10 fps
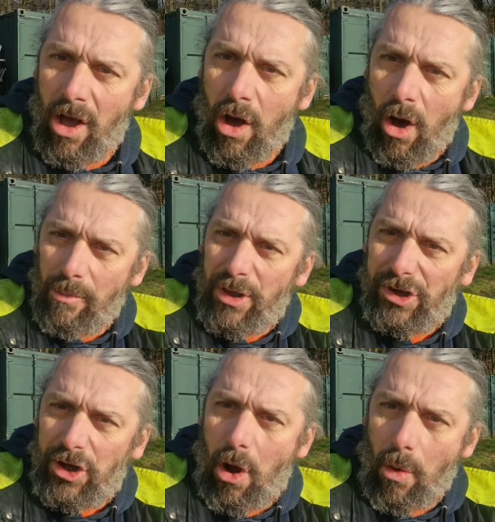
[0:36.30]
on with the
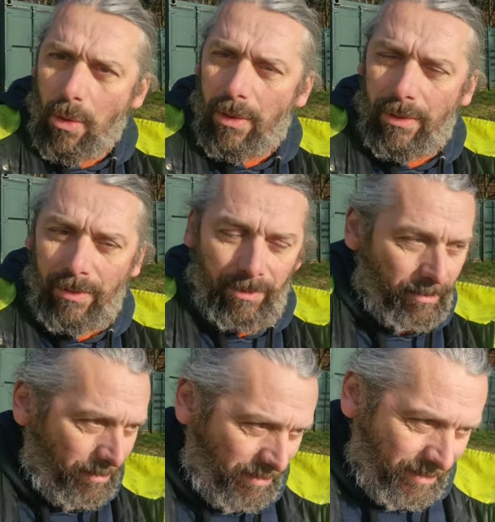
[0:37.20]
show.
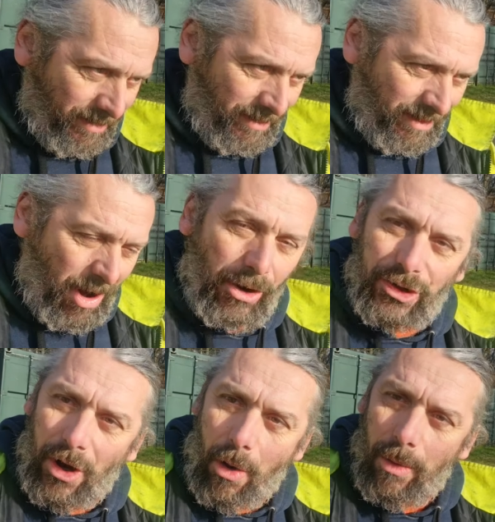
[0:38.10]
Not
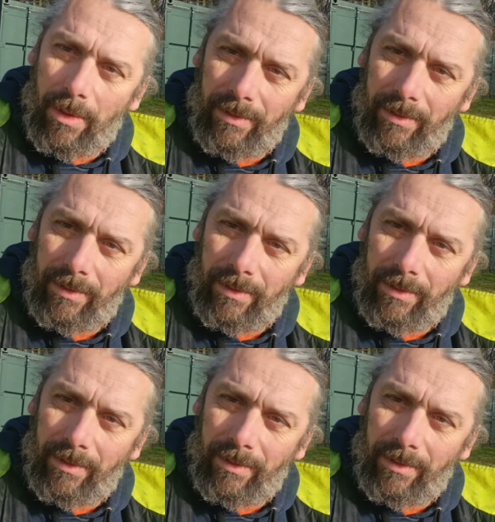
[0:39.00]
show,